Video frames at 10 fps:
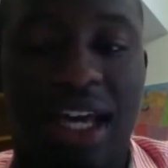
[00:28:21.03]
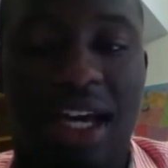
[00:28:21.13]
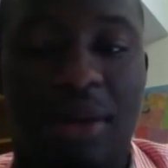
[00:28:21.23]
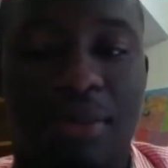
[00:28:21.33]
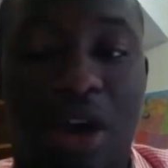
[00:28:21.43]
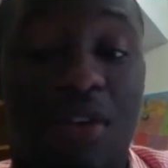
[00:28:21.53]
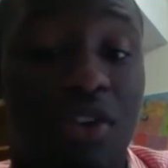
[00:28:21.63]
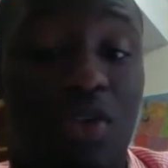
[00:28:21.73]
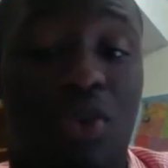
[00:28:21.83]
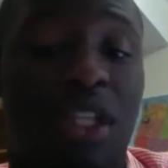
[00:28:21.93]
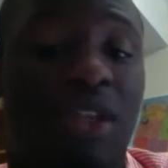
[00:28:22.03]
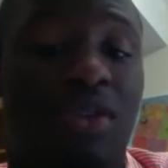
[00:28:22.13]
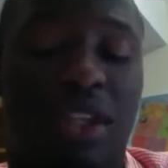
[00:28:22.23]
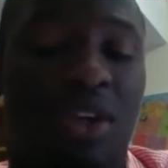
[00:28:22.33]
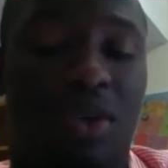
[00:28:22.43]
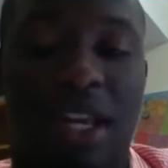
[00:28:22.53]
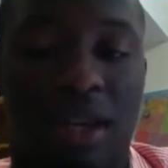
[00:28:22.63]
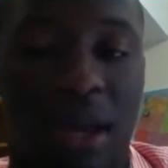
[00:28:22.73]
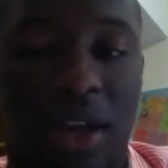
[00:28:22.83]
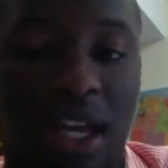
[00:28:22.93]
Harvard's really, really great
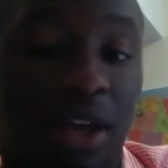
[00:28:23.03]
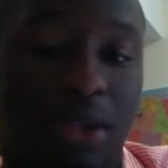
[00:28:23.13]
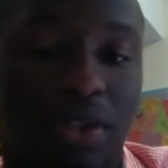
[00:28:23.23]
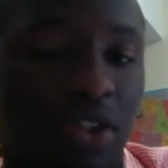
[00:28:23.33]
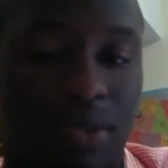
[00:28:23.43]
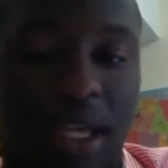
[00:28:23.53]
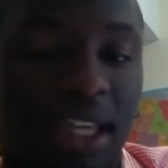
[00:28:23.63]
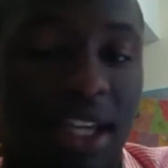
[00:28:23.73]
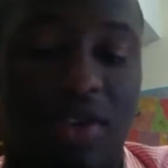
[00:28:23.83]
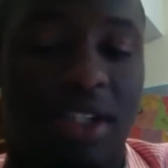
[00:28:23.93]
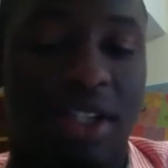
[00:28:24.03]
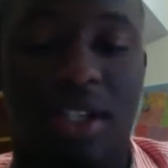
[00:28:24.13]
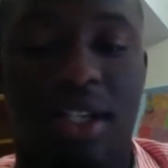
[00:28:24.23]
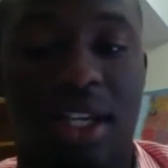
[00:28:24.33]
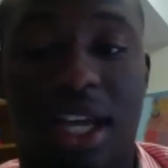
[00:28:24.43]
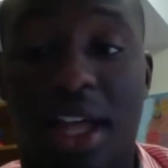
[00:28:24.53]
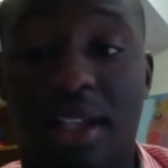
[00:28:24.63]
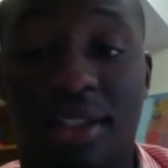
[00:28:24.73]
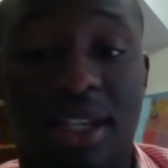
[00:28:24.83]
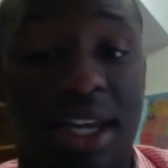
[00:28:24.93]
about helping students make that transition into
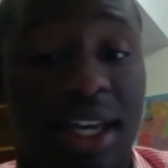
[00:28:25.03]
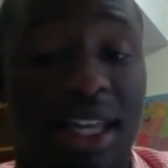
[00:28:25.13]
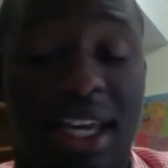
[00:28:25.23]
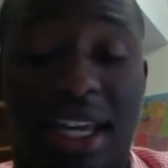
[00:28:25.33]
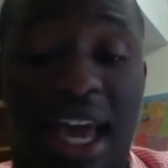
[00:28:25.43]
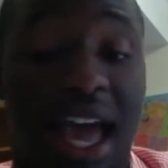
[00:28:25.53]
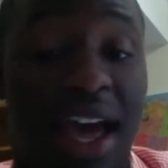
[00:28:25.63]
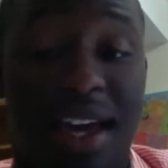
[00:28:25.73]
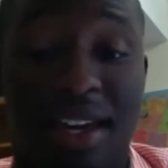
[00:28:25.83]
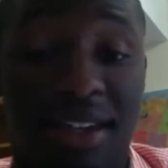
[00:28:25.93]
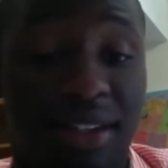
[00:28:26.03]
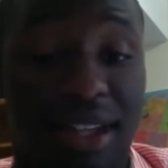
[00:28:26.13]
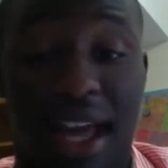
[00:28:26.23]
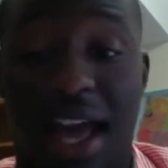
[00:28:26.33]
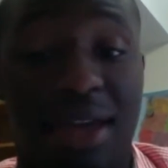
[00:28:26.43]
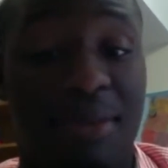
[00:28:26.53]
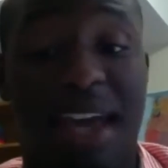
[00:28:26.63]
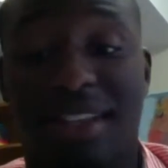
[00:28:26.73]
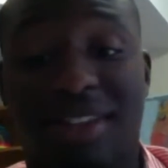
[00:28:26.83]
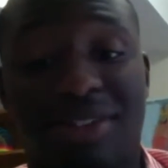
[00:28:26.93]
college. Like, I am
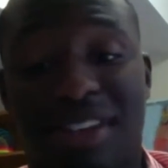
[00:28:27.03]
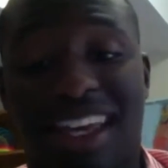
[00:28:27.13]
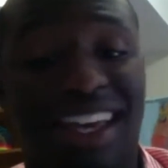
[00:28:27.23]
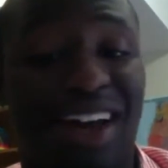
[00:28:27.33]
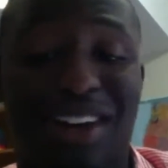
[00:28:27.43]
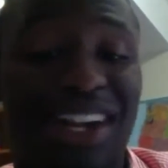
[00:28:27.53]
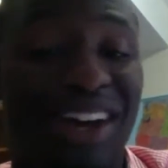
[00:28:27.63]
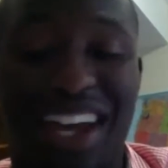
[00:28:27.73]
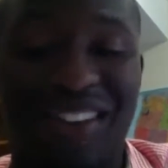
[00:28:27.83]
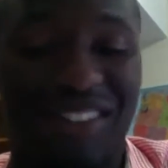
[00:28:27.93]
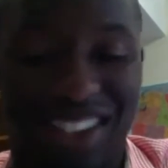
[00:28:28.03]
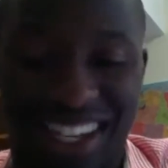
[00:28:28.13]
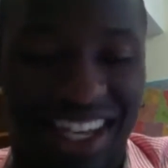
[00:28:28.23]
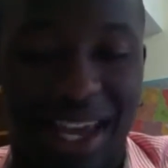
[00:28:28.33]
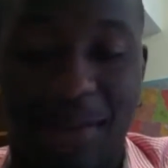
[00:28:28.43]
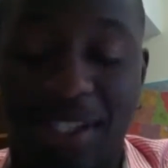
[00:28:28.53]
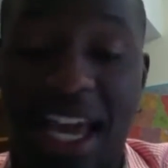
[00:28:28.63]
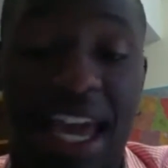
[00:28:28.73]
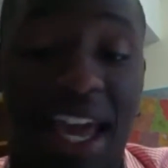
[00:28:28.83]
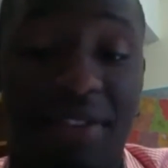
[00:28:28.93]
active on everything on campus.
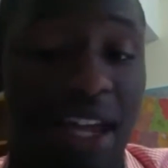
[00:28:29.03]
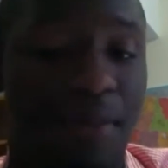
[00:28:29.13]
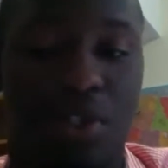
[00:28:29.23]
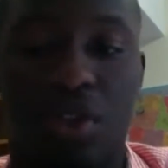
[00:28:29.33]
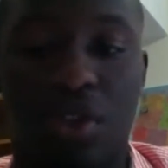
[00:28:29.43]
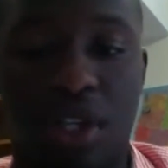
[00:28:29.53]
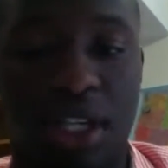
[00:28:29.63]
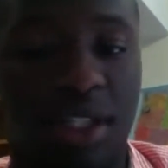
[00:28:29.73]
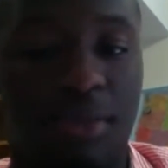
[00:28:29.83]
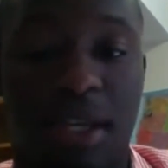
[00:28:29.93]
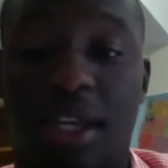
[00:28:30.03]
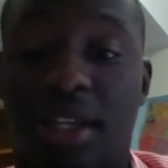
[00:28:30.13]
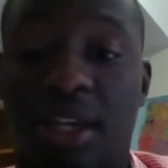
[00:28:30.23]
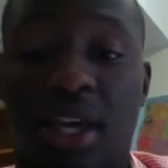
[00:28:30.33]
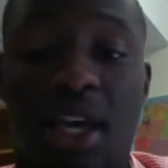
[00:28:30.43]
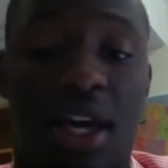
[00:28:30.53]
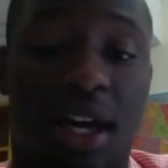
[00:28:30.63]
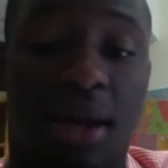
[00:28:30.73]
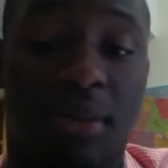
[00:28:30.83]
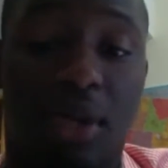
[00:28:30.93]
I have the opportunity to be
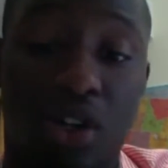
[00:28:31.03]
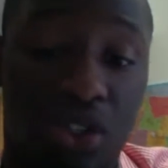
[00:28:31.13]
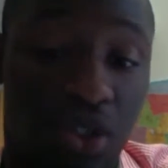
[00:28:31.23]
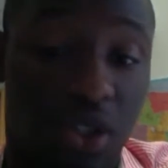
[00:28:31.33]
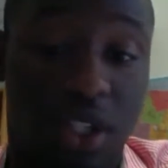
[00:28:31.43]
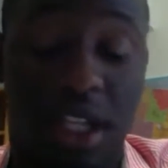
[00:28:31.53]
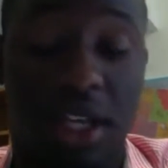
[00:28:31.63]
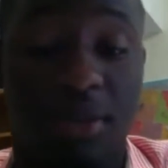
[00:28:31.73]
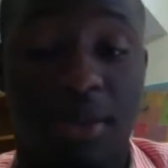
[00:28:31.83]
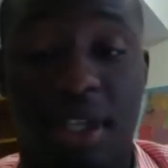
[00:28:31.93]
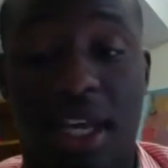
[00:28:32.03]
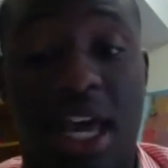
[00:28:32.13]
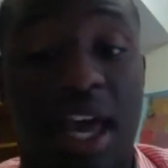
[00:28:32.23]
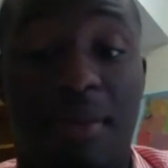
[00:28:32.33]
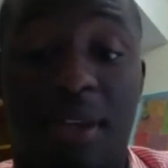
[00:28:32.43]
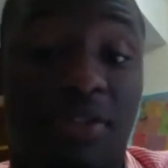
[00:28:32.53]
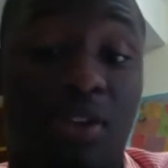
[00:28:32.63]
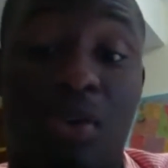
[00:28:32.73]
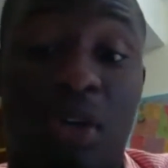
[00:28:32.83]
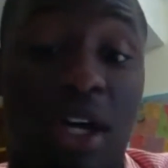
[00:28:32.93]
in cultural clubs. I'm in a
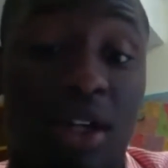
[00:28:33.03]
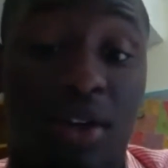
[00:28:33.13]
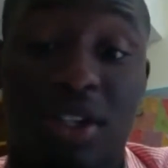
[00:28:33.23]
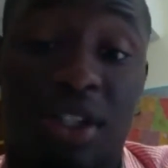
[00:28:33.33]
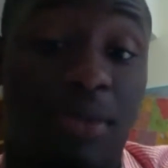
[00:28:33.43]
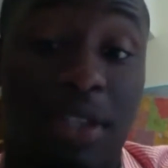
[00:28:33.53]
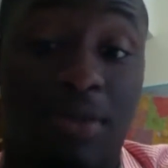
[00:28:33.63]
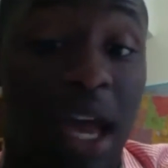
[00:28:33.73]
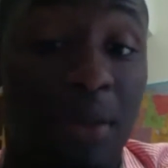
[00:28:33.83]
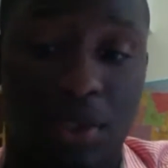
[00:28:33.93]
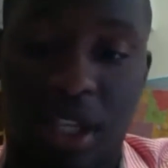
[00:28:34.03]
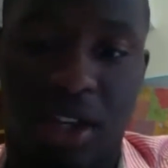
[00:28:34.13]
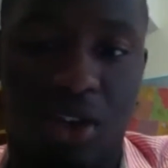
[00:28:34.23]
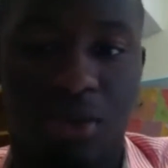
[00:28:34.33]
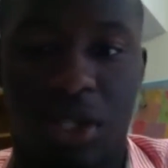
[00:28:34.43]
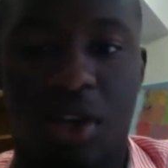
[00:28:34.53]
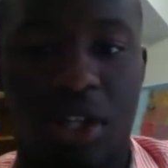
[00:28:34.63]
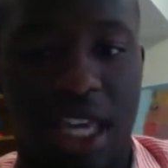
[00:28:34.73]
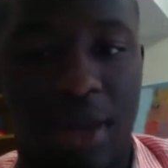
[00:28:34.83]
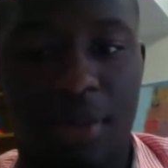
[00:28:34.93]
few Christian-based Bible study groups here
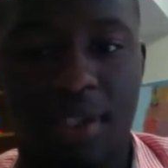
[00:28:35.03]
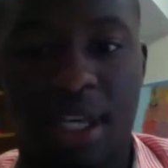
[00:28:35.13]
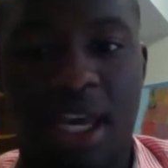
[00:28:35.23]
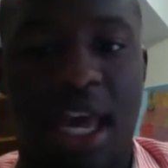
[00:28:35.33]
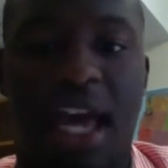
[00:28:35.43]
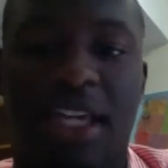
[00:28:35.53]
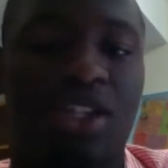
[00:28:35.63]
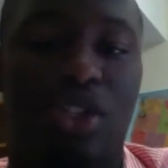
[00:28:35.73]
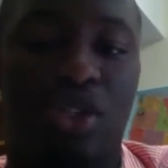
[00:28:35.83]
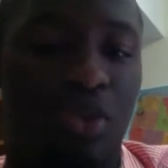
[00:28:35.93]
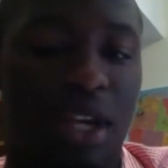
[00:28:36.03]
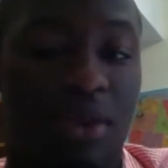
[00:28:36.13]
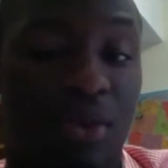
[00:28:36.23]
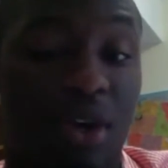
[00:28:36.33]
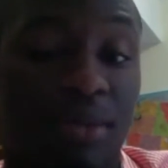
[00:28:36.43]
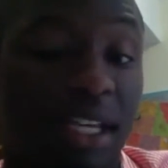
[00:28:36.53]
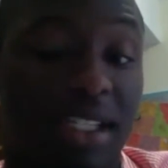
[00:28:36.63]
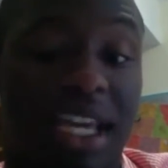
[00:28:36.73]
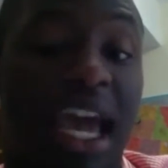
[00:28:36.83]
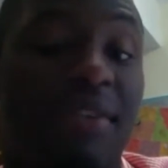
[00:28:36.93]
on campus. I can do what I want
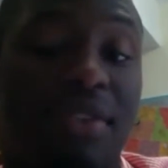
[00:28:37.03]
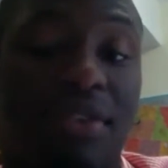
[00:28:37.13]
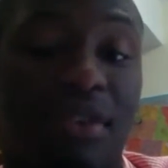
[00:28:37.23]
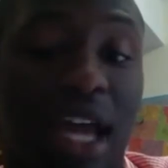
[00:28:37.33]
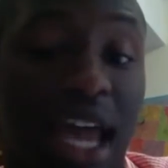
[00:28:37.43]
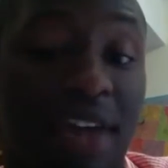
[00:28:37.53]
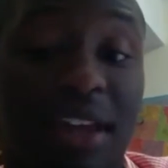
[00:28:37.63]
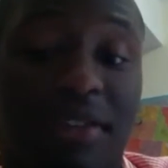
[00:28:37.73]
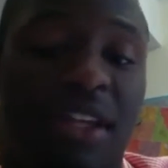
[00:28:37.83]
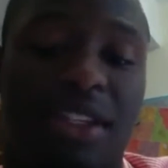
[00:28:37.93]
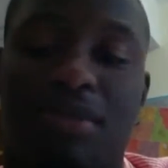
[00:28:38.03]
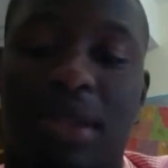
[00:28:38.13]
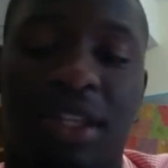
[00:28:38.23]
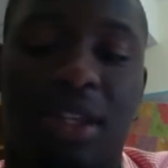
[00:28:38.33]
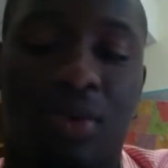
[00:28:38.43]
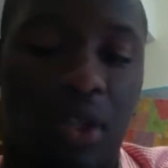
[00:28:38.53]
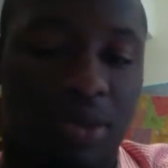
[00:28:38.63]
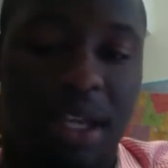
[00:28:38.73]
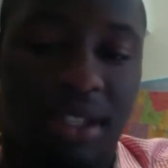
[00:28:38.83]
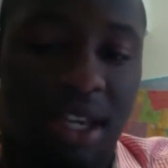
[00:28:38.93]
because I have that flexibility with
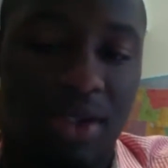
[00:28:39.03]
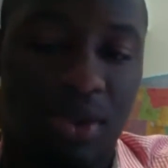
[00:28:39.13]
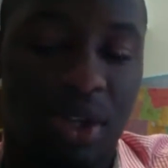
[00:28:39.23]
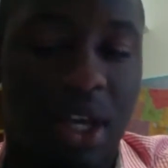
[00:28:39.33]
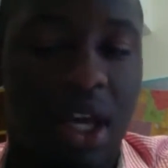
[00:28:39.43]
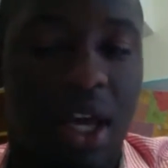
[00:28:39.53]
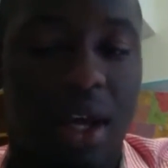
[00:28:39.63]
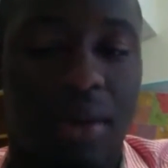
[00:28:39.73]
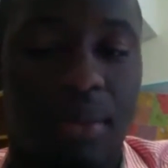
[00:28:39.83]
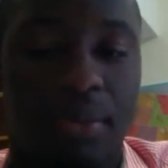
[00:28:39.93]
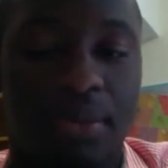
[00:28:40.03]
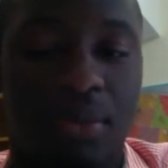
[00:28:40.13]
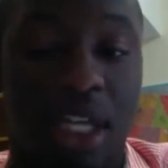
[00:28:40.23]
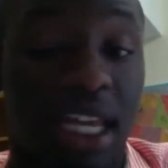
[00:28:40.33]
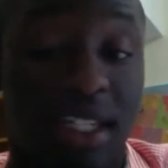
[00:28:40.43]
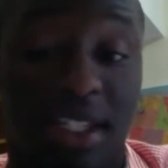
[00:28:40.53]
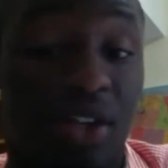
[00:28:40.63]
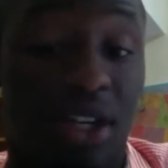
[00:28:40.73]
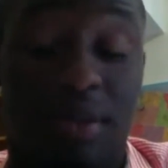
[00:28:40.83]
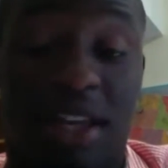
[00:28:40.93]
my schedule, and I
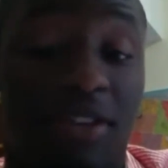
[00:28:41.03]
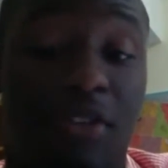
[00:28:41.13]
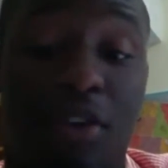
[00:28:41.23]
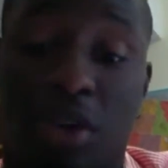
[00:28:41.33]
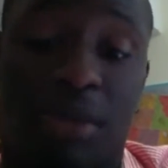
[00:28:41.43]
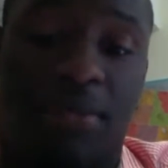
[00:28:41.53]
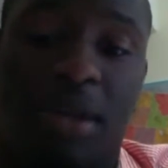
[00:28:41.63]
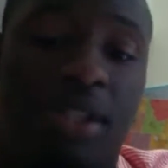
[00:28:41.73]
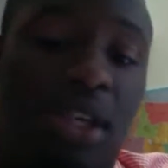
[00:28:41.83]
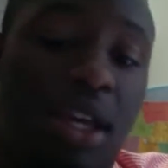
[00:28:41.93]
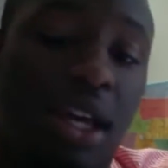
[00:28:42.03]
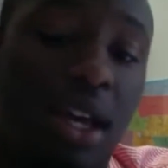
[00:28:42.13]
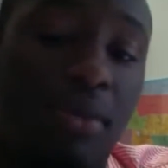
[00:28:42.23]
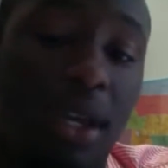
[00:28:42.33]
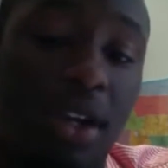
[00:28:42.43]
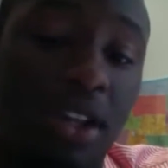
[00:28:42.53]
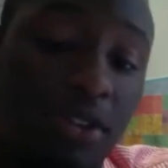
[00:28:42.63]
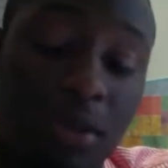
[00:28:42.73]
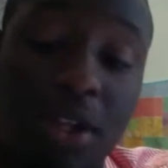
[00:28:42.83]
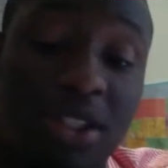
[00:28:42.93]
still can make a full commitment being on the
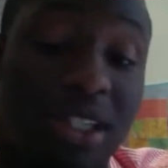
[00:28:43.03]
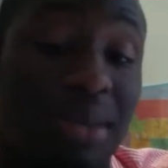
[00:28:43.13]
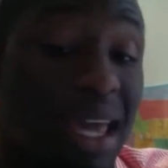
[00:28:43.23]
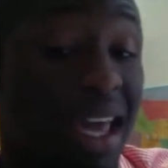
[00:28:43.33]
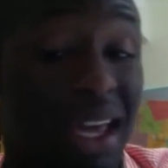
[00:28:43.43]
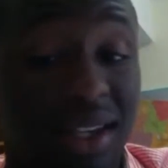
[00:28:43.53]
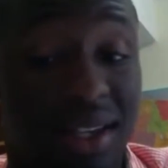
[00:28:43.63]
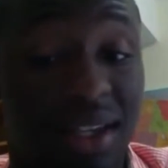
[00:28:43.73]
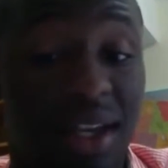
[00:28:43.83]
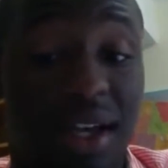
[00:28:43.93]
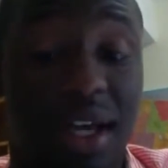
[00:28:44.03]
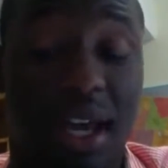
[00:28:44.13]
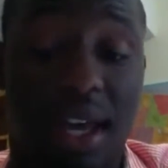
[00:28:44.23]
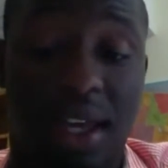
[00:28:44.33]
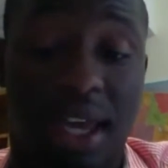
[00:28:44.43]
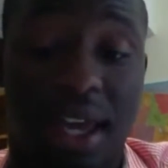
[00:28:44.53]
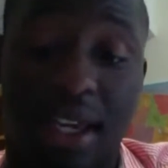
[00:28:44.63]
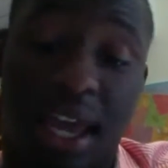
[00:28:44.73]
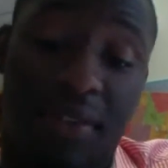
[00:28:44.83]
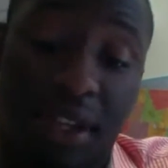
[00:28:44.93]
football team
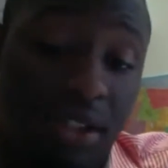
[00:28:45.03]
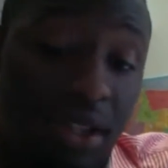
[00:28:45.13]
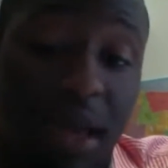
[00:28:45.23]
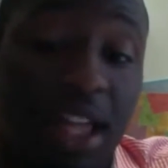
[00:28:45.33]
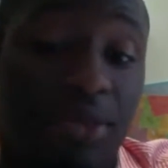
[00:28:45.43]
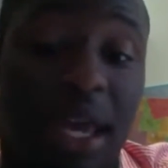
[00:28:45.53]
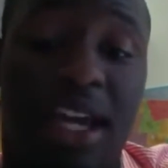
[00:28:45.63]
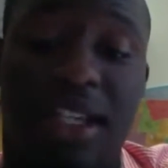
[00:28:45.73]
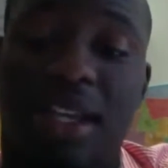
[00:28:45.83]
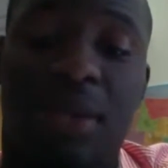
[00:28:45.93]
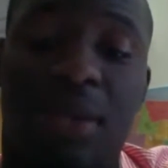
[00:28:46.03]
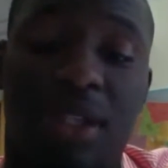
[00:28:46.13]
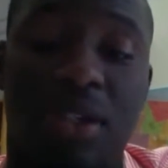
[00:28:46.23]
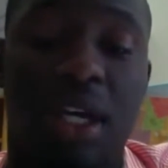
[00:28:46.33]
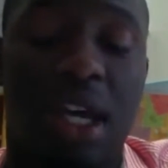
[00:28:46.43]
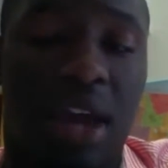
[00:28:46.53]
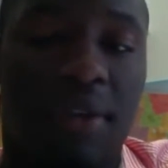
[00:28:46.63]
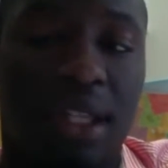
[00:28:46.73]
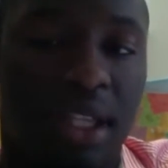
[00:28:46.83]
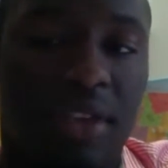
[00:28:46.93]
and having to balance my academic load. I
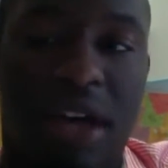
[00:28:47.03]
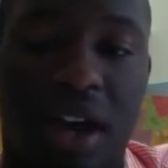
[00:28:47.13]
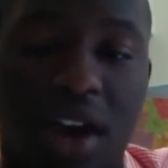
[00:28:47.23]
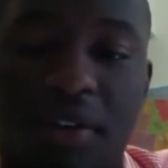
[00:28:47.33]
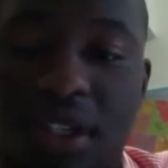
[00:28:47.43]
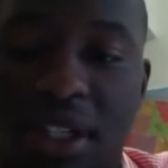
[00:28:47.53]
really love how Harvard